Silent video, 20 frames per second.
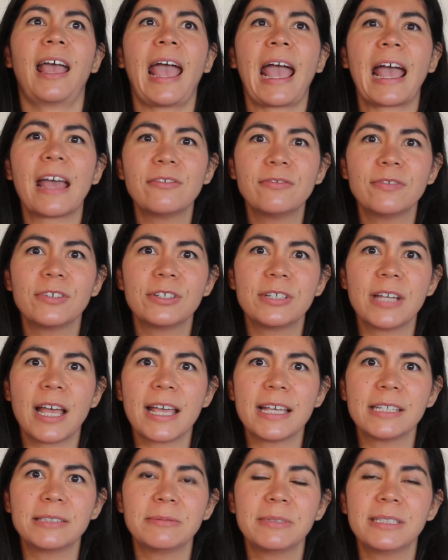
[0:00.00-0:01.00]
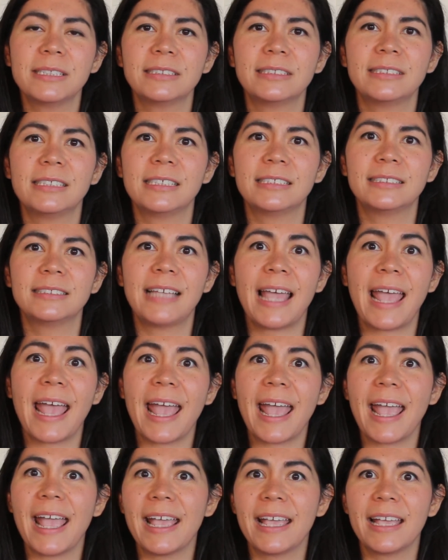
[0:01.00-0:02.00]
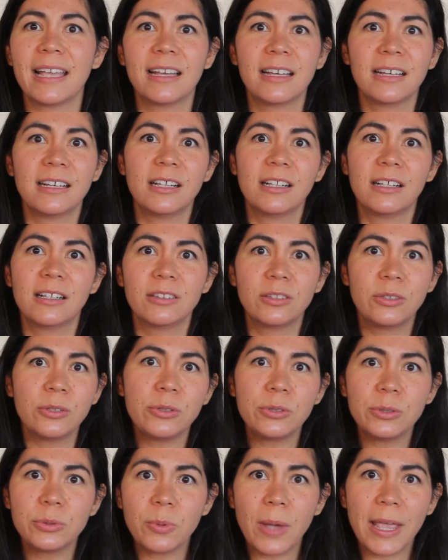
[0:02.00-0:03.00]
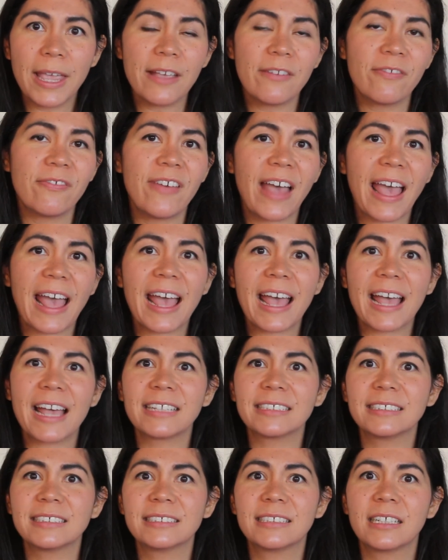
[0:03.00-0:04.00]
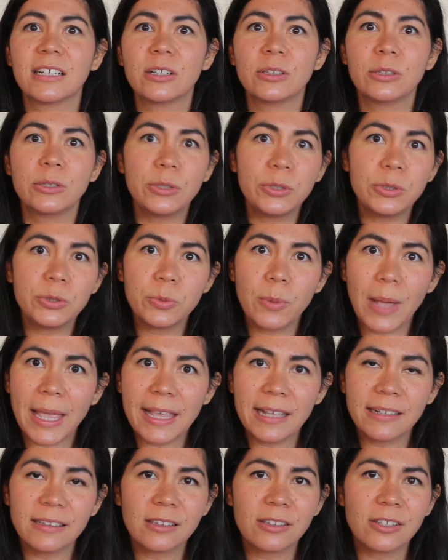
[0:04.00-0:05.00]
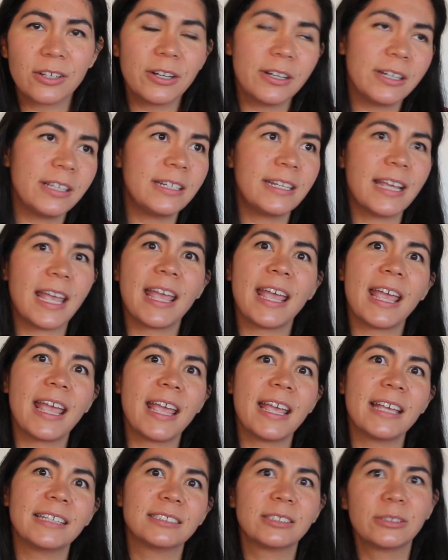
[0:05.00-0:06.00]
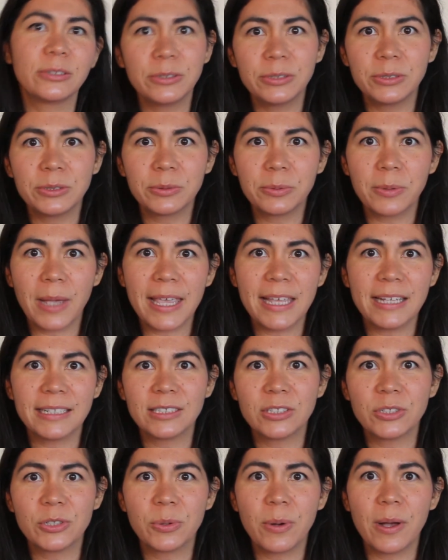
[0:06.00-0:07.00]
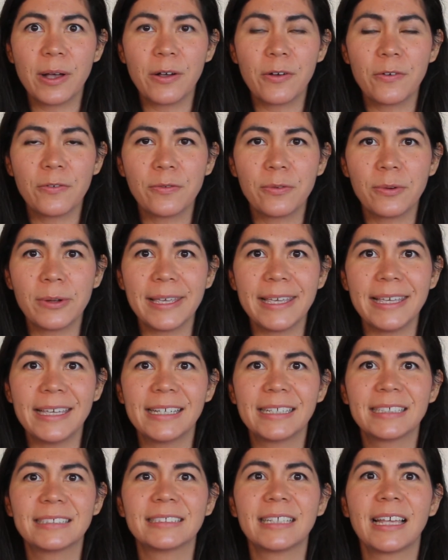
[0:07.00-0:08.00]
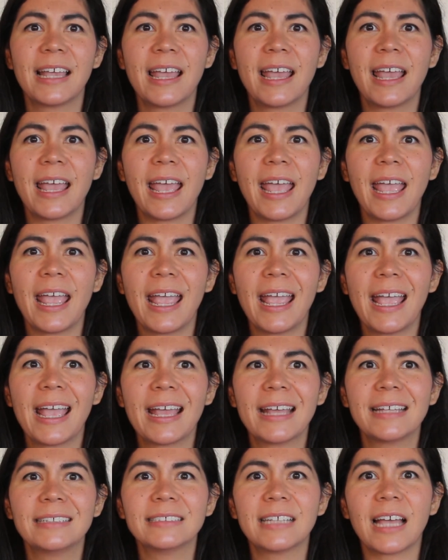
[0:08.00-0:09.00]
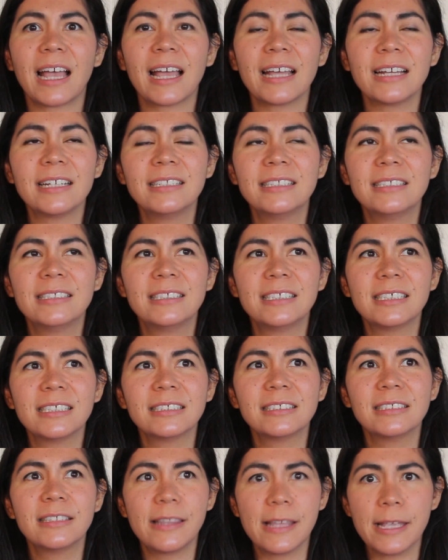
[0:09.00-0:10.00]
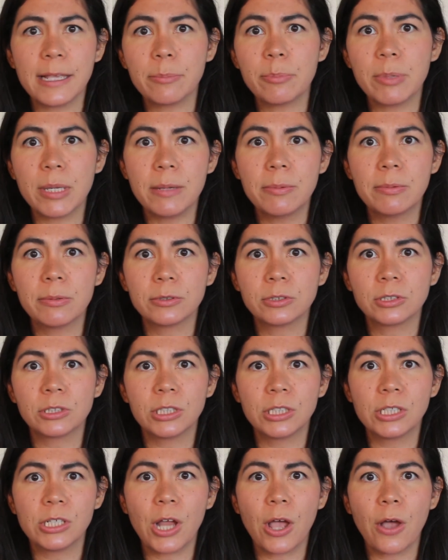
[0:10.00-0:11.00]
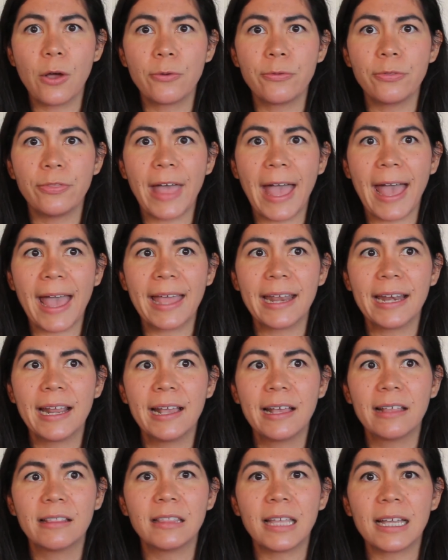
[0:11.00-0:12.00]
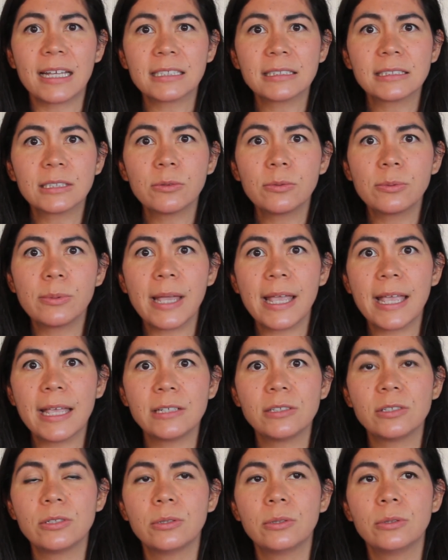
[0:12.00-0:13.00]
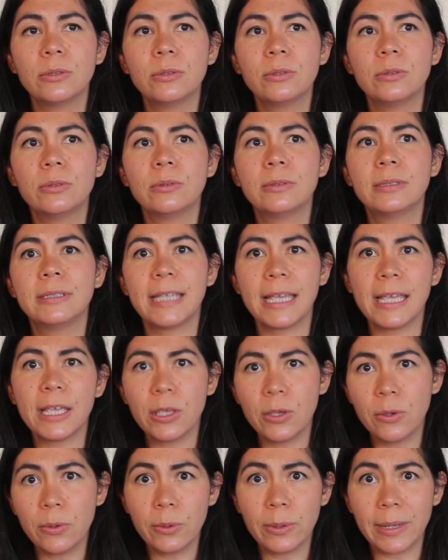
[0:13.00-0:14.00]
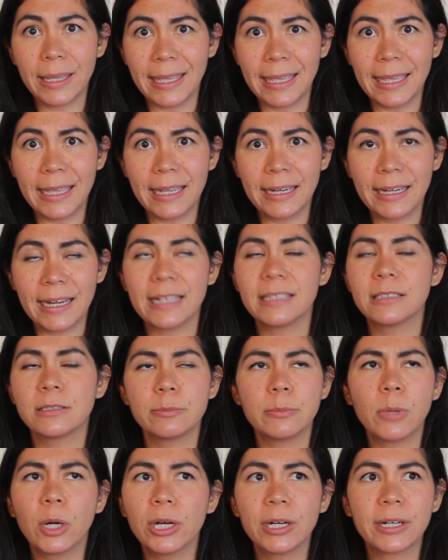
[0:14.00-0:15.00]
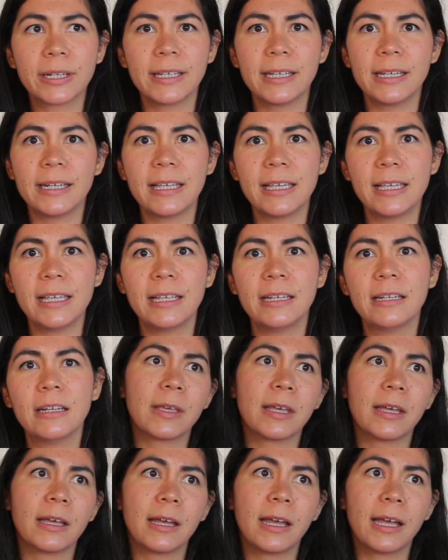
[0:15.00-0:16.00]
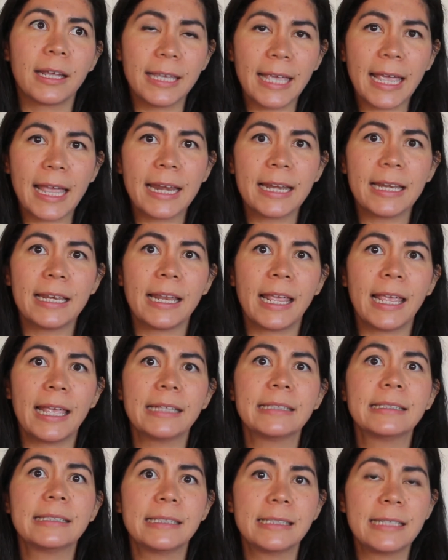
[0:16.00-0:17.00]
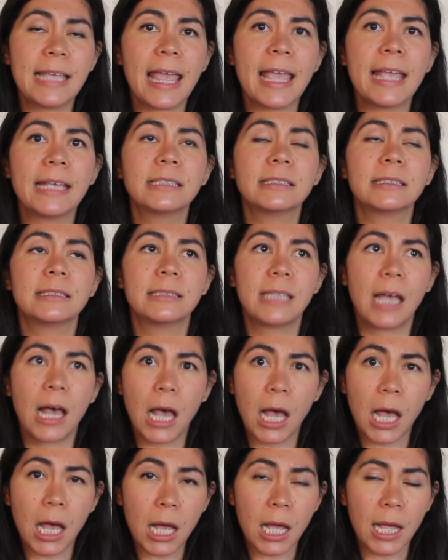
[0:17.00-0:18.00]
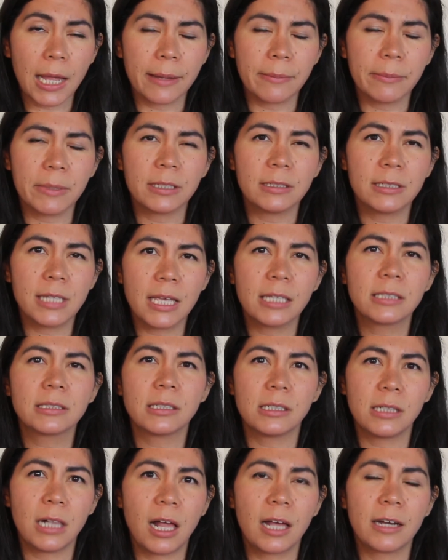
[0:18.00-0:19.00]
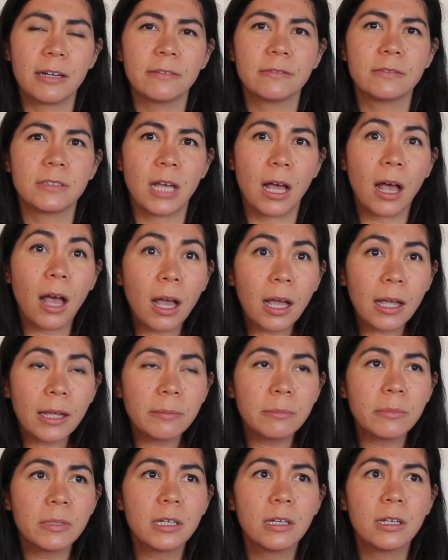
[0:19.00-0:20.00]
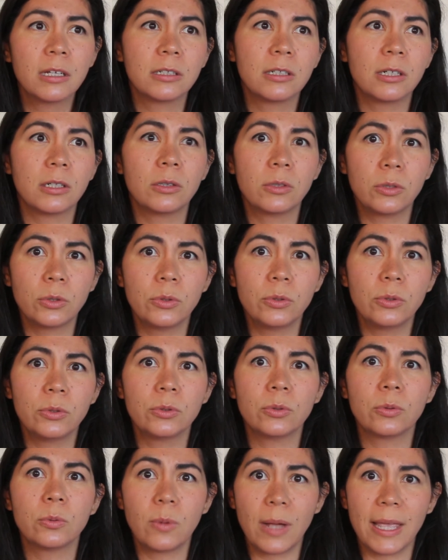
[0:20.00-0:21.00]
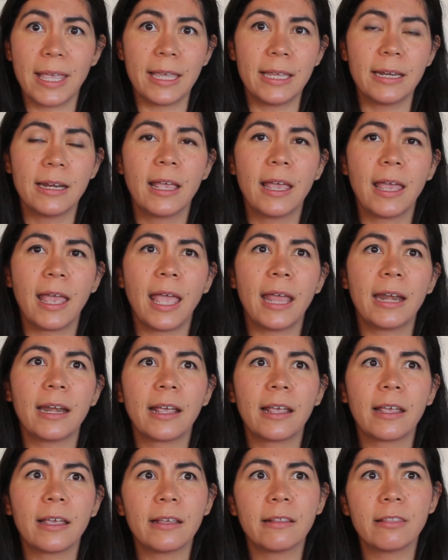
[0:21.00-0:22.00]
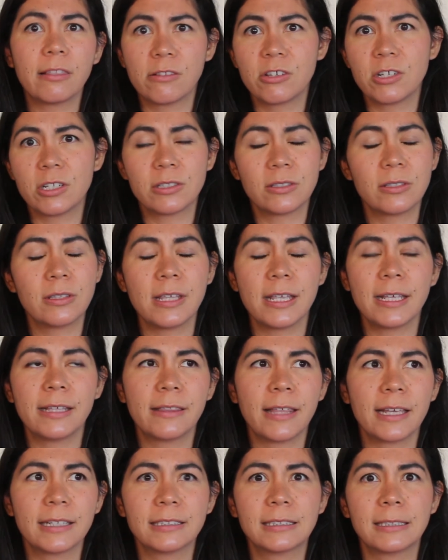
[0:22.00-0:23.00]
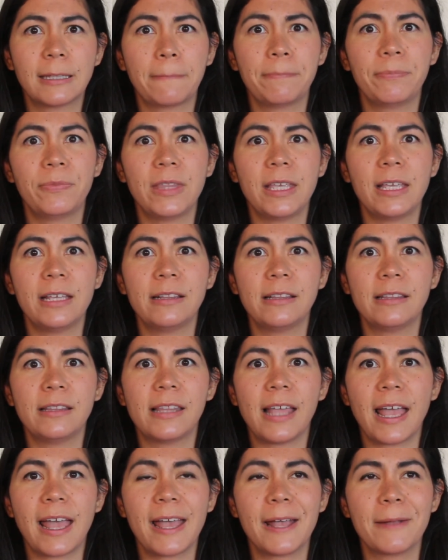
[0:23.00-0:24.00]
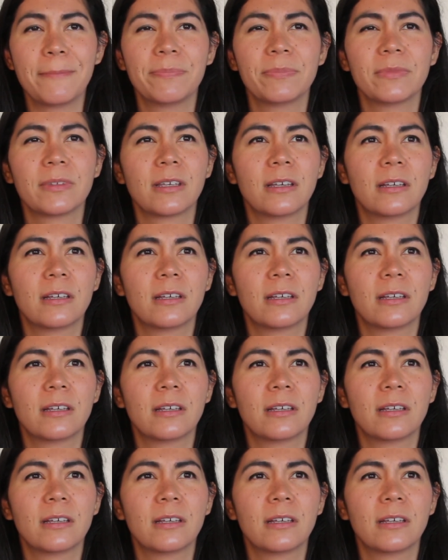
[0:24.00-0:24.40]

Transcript: advertisements that say, lose weight fast, lose weight in thirty days, lose weight in twelve weeks. And I just think people should know that that's a way to get you in. It's marketing. Again, it takes time. It takes a lot of time to lose weight. And I just think that's something that